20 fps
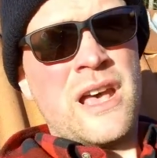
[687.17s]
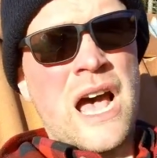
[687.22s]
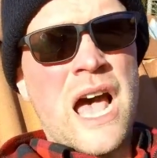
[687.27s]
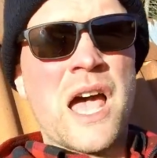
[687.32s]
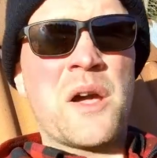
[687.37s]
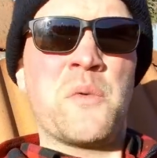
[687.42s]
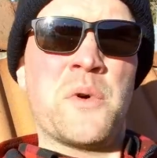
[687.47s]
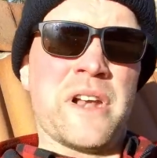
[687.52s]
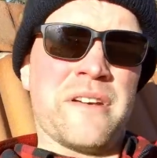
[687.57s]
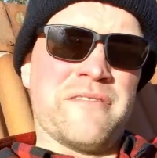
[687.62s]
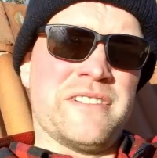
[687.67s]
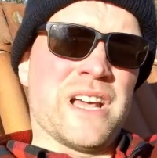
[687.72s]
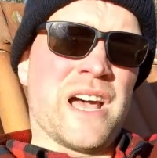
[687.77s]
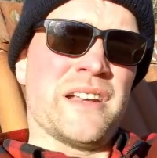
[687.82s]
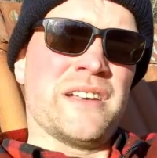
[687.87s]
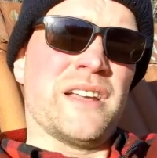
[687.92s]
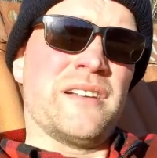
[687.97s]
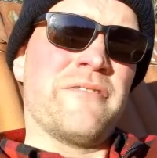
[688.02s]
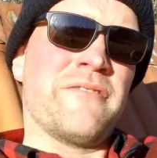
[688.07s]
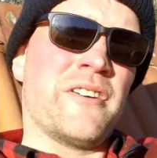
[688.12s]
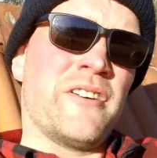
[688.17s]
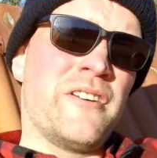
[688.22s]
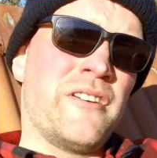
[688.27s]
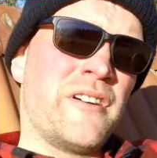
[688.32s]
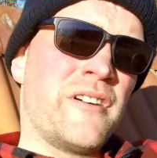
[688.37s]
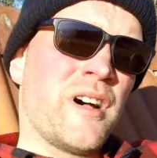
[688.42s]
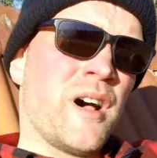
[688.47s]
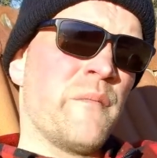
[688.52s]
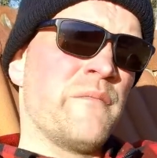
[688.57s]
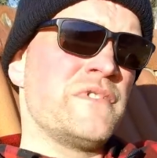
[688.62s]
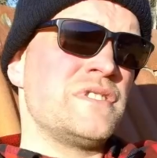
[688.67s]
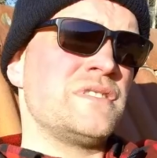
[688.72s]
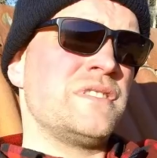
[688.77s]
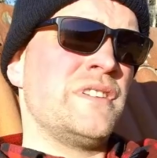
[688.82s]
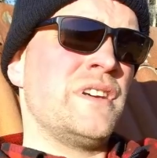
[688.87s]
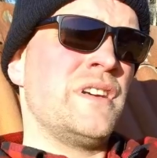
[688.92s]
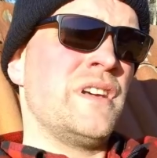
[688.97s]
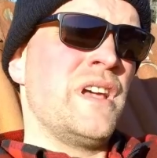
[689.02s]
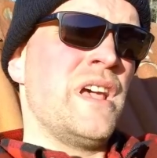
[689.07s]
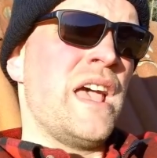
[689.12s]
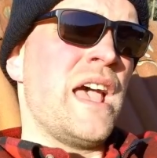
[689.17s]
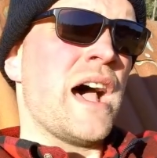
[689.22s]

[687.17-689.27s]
I would have done that for her, obviously.